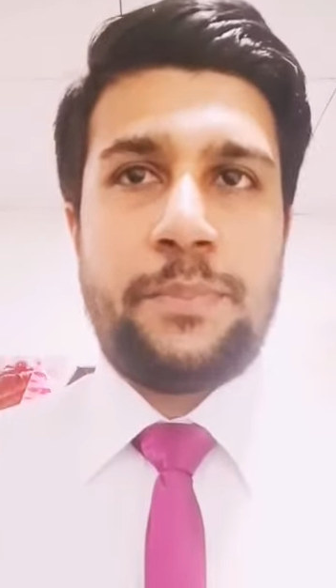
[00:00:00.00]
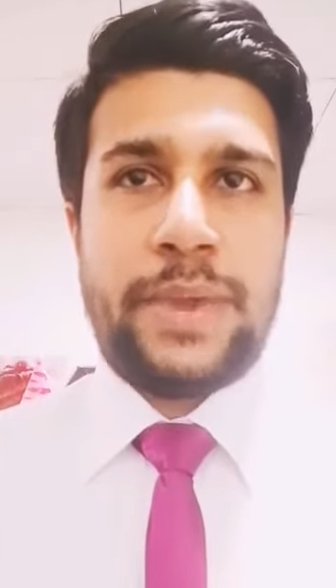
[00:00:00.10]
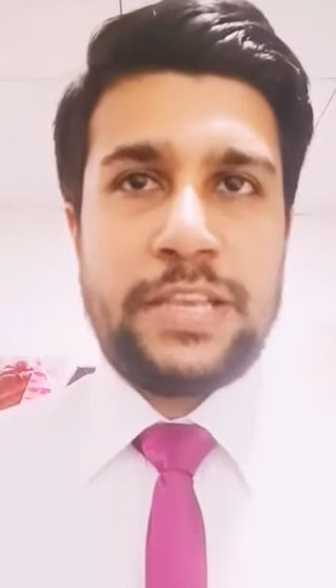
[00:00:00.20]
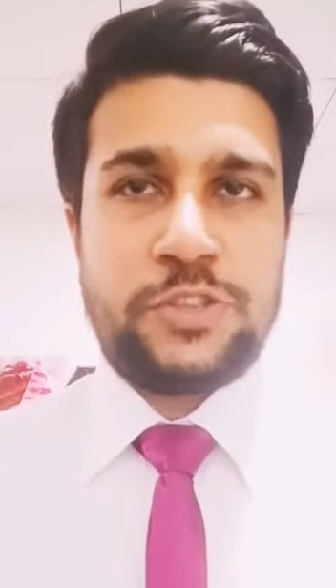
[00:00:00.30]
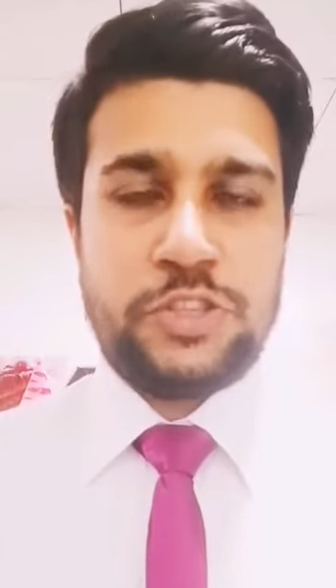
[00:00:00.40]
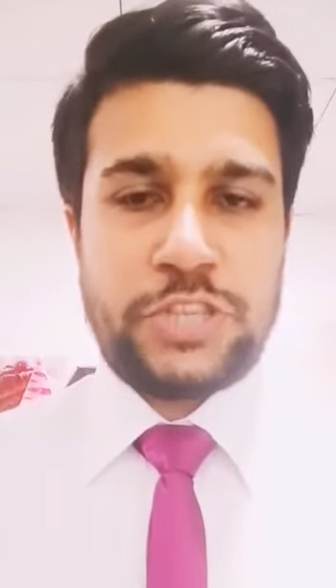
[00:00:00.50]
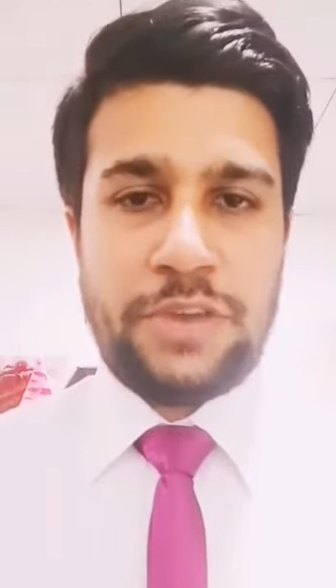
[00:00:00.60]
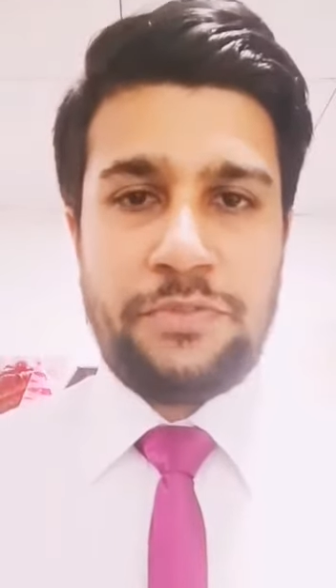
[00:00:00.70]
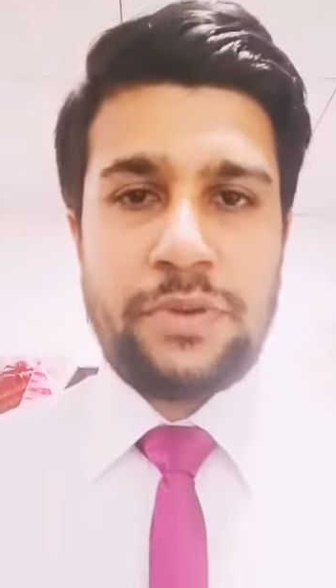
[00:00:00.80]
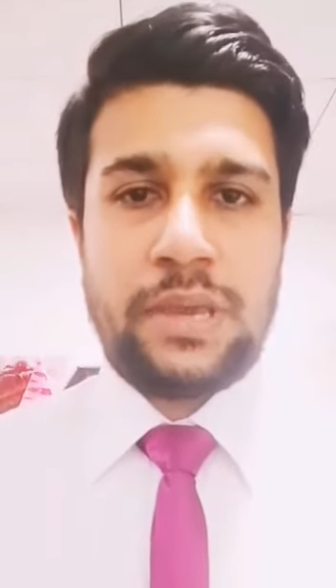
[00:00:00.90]
pastry
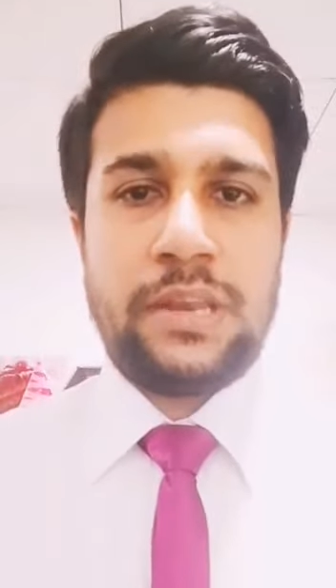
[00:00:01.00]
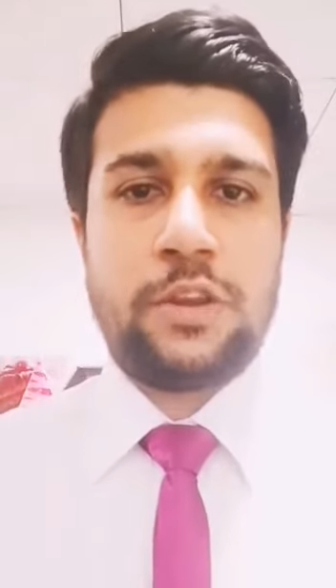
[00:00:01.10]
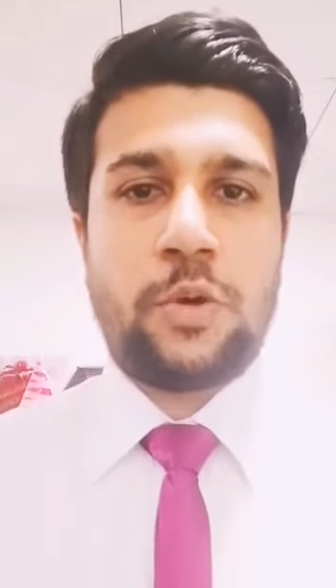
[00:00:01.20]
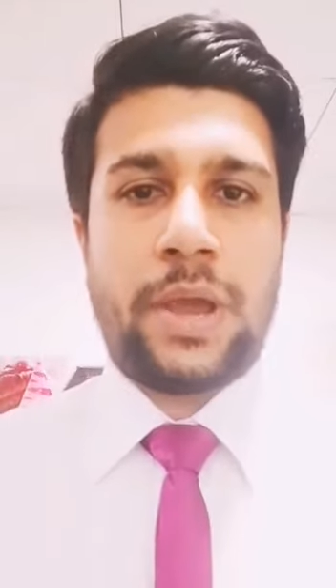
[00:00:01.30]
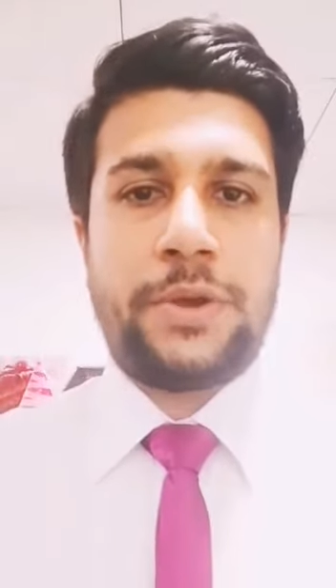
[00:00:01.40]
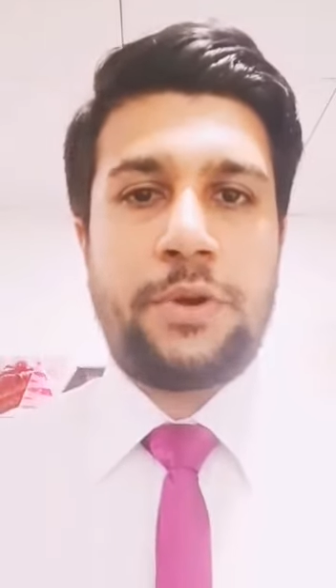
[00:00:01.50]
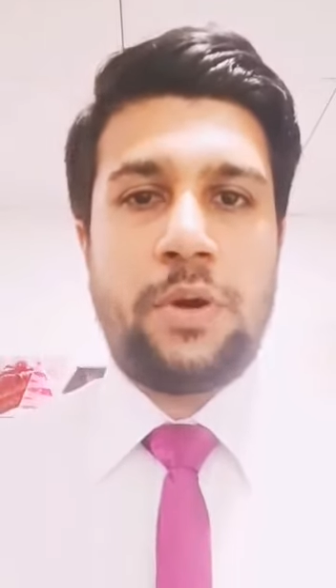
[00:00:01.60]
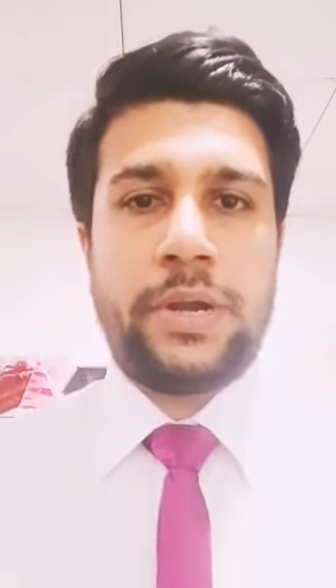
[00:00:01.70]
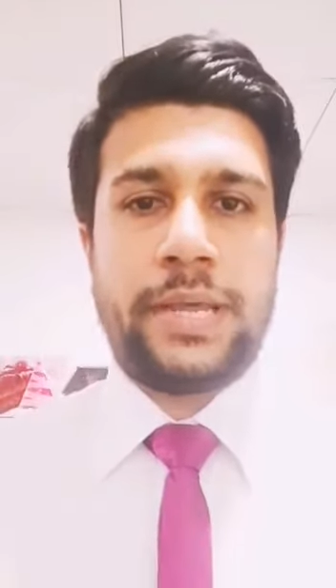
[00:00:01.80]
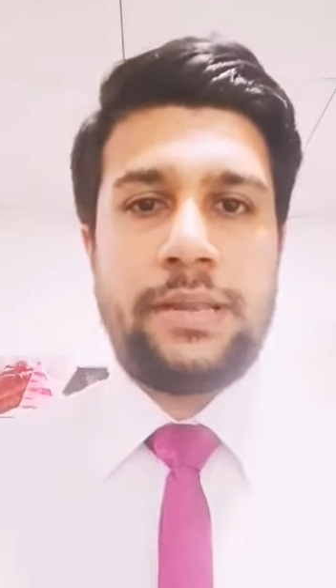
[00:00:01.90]
chef in Coenro Hotel.